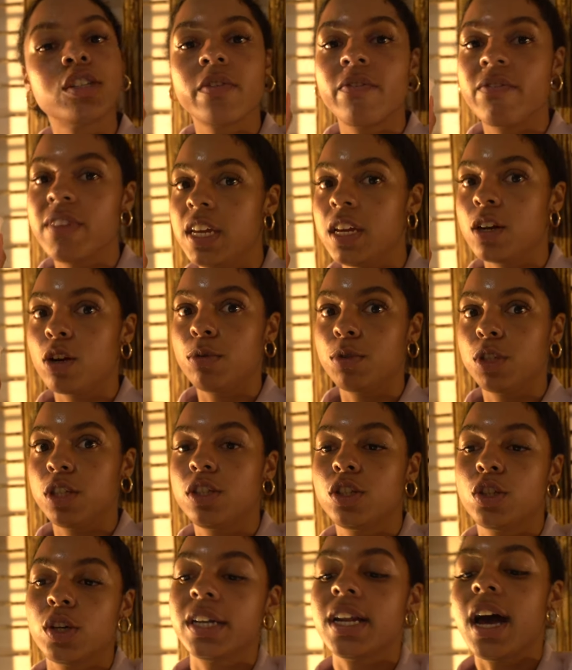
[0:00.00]
of vegan
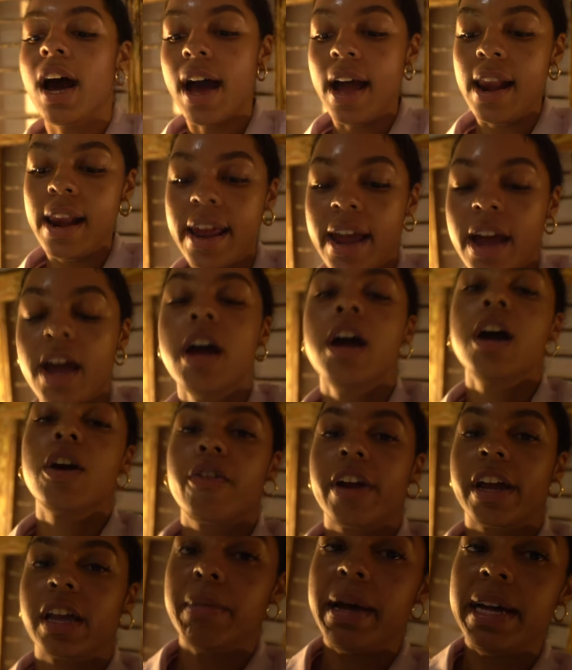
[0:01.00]
options, so I'd highly
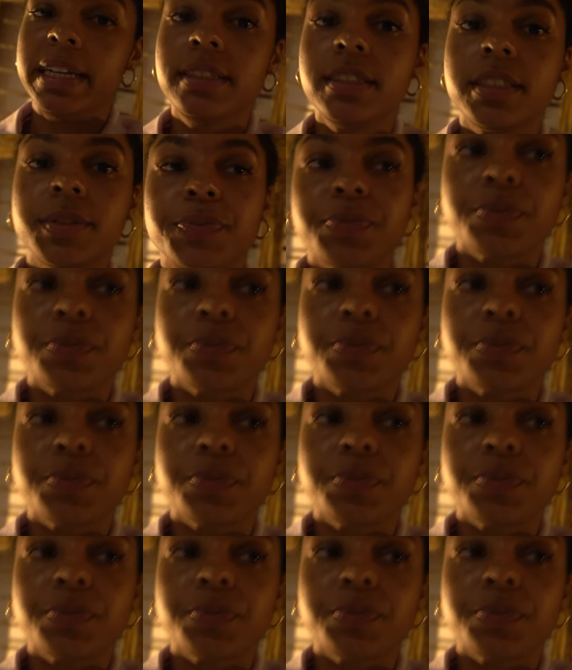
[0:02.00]
recommend.